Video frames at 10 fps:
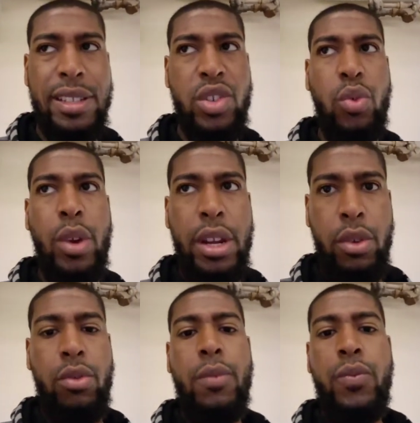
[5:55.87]
than
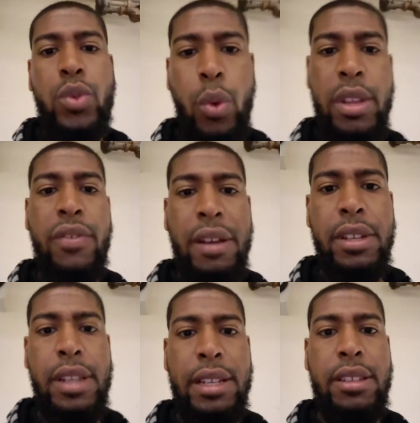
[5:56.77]
Toronto, 25
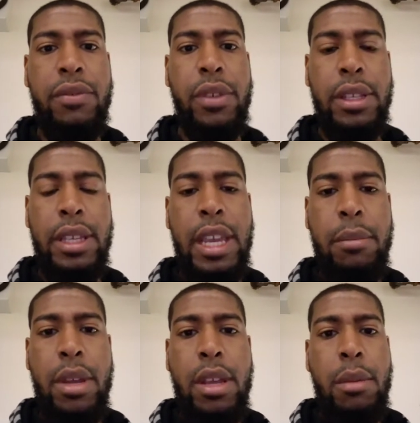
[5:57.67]
to 19 for the game.